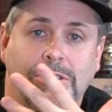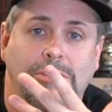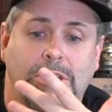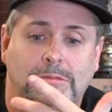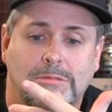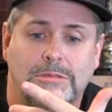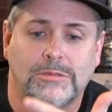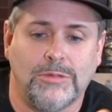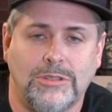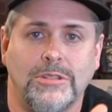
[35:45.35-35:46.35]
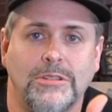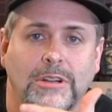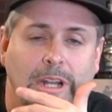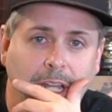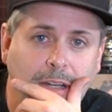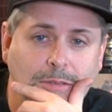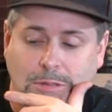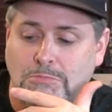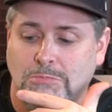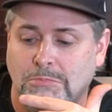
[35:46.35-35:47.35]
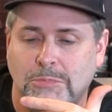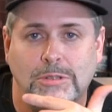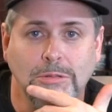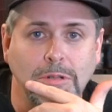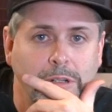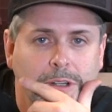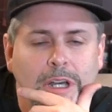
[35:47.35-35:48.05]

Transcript: And he's like, well, it's what you're doing right now. I was like, cool.